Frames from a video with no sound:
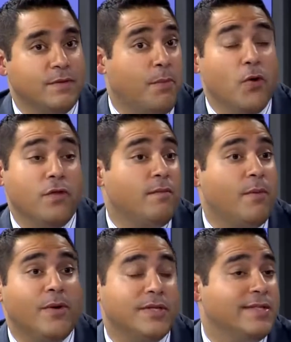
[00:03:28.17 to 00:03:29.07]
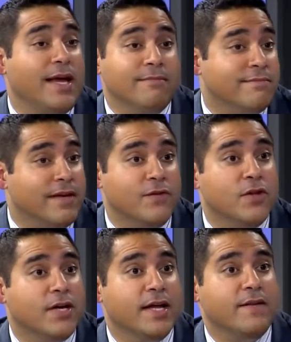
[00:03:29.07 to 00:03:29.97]
Both of them are about the same. If you
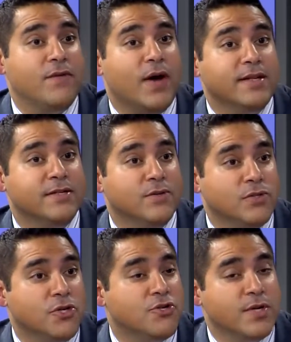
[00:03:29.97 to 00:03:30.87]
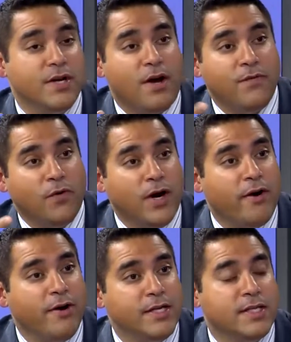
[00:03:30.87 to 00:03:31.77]
had to do surgery in all 4
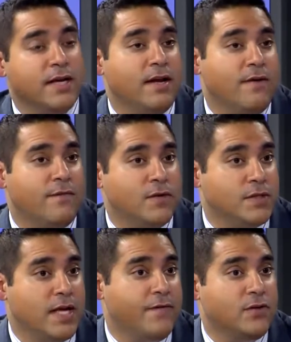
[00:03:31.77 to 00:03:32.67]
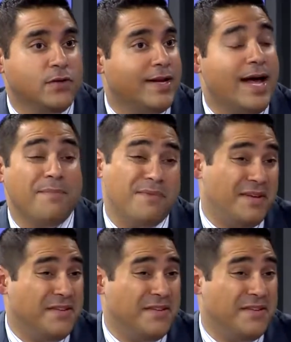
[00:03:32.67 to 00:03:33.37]
areas and versus having to do LANAP,